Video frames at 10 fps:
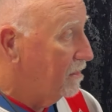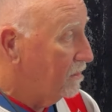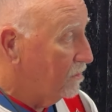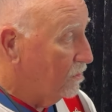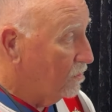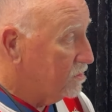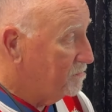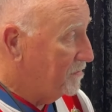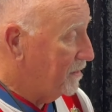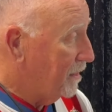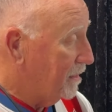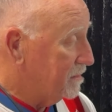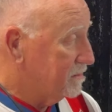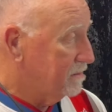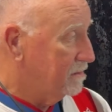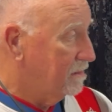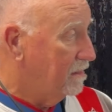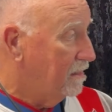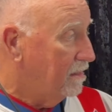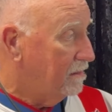los pies.
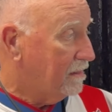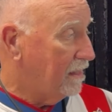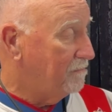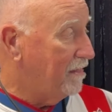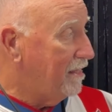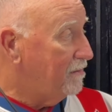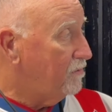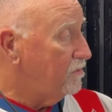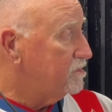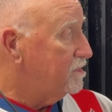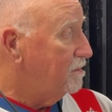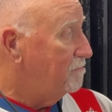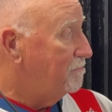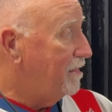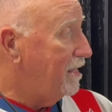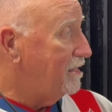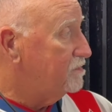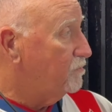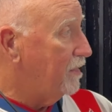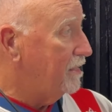Okay, my head hurts. Me
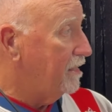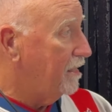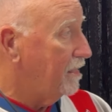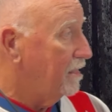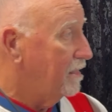duele